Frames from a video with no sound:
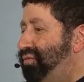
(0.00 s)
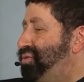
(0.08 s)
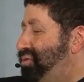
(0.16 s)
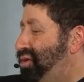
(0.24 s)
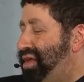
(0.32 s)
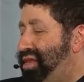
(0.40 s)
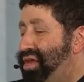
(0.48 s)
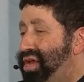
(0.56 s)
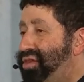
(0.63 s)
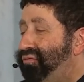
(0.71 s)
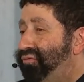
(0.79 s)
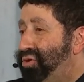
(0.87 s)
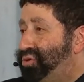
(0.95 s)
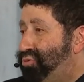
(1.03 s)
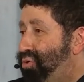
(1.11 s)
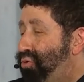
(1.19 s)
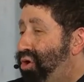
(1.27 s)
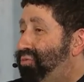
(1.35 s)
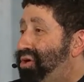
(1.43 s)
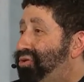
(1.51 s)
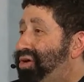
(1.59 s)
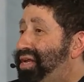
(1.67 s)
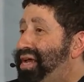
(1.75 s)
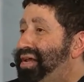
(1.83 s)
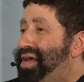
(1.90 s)
In the First World War, we're
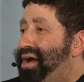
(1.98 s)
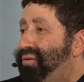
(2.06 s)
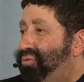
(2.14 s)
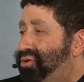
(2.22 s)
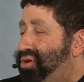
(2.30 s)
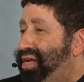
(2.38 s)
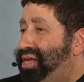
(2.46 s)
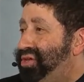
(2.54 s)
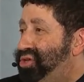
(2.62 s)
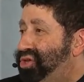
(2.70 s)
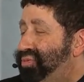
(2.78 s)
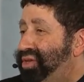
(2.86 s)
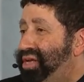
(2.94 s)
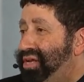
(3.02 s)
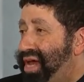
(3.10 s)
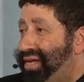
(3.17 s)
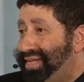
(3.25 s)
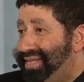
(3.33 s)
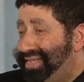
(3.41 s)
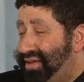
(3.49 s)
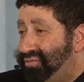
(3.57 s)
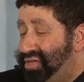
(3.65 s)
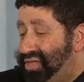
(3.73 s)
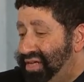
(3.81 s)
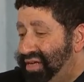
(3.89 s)
looking at the Jubilee in
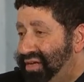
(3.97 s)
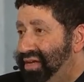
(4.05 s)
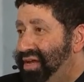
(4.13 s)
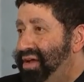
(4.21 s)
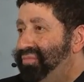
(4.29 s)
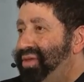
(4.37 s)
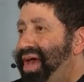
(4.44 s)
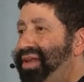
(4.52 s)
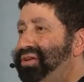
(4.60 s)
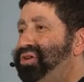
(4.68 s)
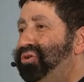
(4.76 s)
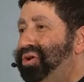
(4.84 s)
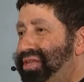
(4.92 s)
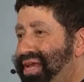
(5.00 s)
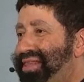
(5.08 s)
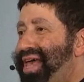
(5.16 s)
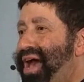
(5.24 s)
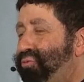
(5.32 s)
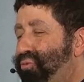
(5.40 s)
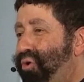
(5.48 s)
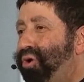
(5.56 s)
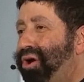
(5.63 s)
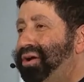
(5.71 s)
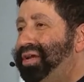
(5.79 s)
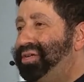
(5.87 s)
1917, and in that
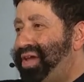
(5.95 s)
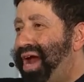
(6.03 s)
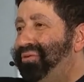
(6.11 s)
war is